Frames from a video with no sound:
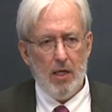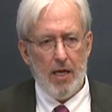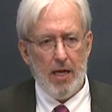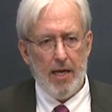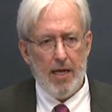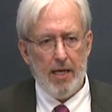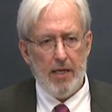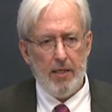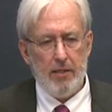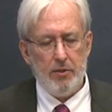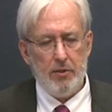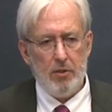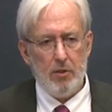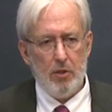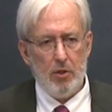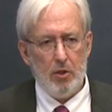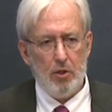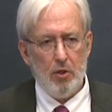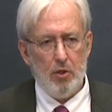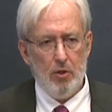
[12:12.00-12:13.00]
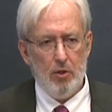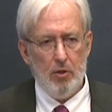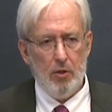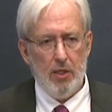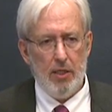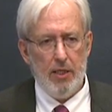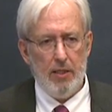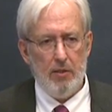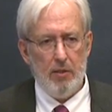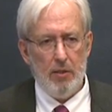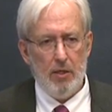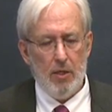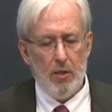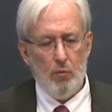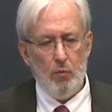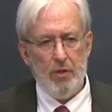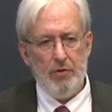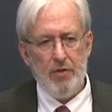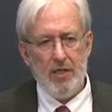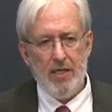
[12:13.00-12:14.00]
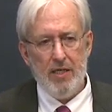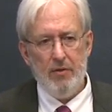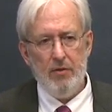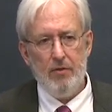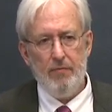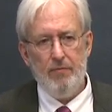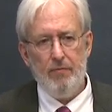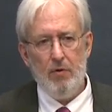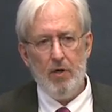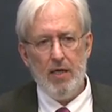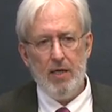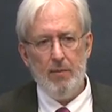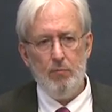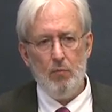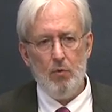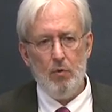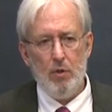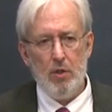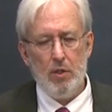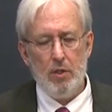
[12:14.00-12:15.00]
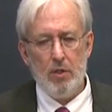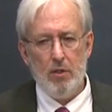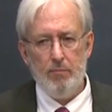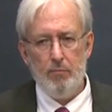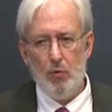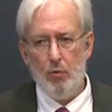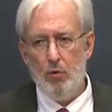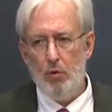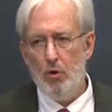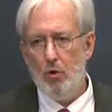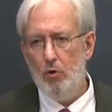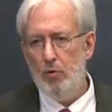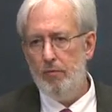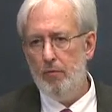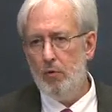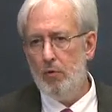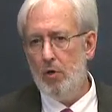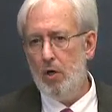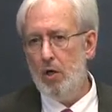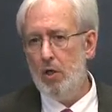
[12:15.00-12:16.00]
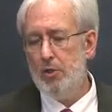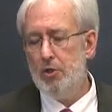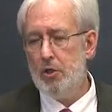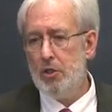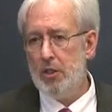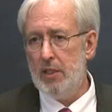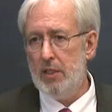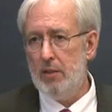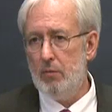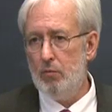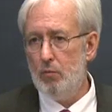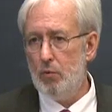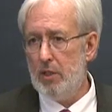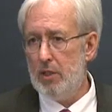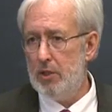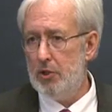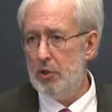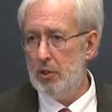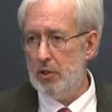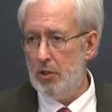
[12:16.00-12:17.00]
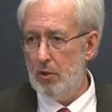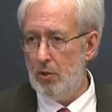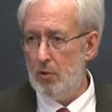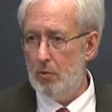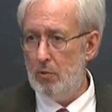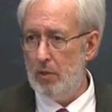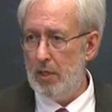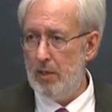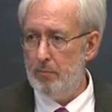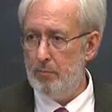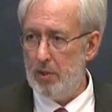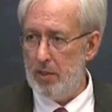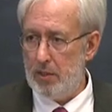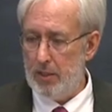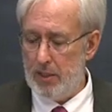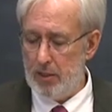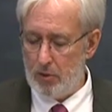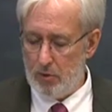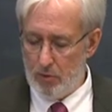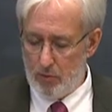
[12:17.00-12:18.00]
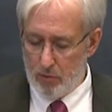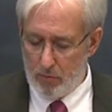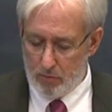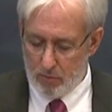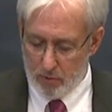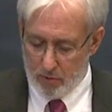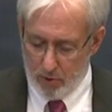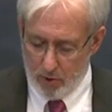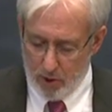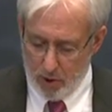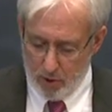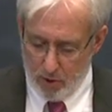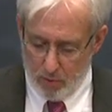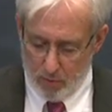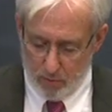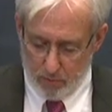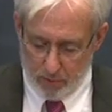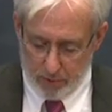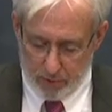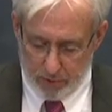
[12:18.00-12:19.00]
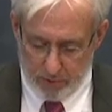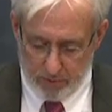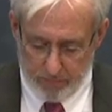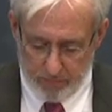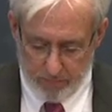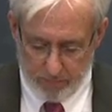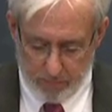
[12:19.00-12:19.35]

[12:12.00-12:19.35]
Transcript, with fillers: as occurring within the framework of more overarching religio and political goals.